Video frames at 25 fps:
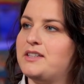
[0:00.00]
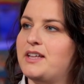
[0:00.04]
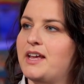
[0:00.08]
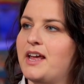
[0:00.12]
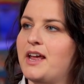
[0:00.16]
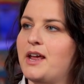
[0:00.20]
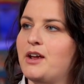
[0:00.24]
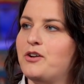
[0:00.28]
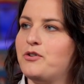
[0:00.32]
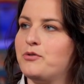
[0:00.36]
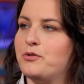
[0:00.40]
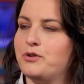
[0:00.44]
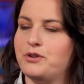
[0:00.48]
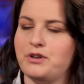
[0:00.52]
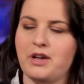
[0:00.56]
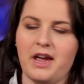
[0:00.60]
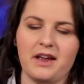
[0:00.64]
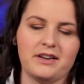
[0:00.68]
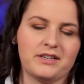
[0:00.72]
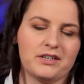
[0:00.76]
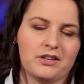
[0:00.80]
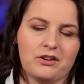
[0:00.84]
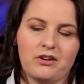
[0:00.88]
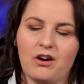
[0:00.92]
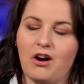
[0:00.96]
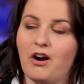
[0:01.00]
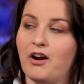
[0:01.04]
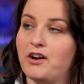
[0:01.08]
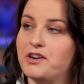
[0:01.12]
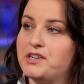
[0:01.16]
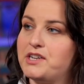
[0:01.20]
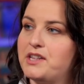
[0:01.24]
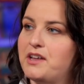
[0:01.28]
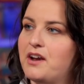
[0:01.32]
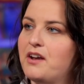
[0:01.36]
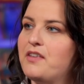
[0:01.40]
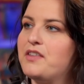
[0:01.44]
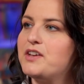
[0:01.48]
they create their
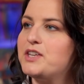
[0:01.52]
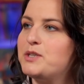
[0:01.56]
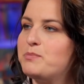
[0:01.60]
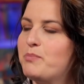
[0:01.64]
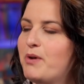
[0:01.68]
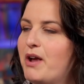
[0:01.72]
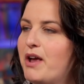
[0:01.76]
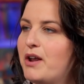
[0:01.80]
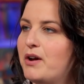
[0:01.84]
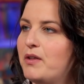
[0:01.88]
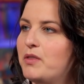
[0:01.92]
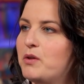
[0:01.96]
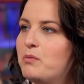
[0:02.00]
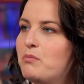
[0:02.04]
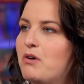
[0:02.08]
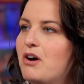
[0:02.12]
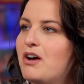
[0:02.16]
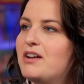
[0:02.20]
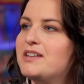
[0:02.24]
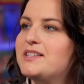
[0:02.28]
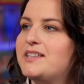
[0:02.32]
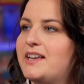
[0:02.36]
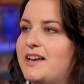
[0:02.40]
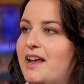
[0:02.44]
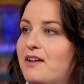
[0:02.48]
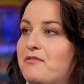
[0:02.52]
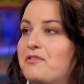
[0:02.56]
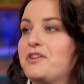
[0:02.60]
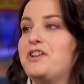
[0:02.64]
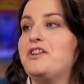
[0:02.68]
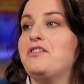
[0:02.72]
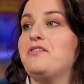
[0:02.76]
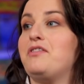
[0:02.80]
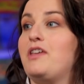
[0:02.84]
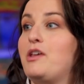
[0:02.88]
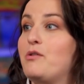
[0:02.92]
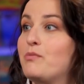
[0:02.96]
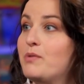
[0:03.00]
art there. They spray it on the walls, and every
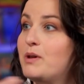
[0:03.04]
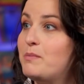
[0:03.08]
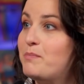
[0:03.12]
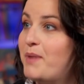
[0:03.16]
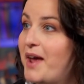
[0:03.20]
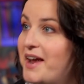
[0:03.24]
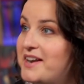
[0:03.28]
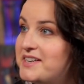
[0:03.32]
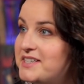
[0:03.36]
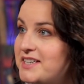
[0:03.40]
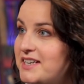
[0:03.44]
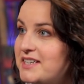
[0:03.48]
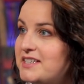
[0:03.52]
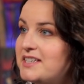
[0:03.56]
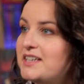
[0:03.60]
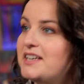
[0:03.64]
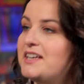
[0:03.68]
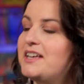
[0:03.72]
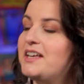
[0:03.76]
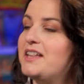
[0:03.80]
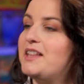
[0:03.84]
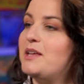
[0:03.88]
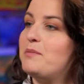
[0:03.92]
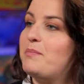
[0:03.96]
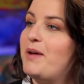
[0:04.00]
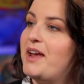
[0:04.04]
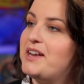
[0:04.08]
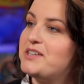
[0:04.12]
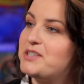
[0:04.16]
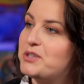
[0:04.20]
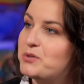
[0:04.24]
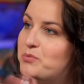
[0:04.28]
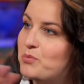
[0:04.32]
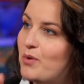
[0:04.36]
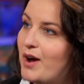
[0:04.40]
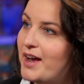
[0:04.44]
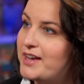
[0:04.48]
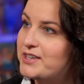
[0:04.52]
year they repaint it. They paint
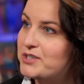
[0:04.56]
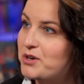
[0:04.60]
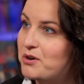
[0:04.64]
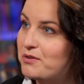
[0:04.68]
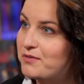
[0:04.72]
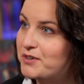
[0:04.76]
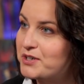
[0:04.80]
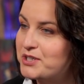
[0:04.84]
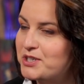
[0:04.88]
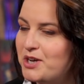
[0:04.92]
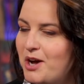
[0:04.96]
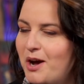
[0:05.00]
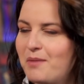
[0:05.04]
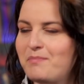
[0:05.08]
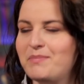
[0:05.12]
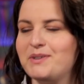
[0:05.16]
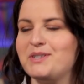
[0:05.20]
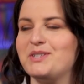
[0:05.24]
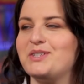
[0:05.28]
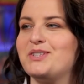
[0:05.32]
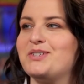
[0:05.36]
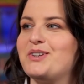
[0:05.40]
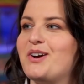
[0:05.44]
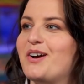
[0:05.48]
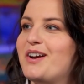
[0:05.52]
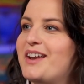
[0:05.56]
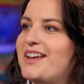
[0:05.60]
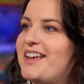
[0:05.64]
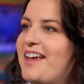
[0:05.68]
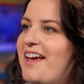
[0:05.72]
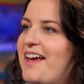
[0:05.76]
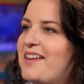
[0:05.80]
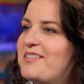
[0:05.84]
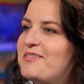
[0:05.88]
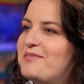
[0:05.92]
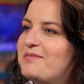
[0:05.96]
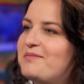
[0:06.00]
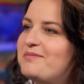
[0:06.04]
it white over top and start
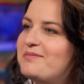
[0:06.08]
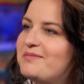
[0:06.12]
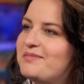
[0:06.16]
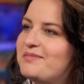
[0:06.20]
again.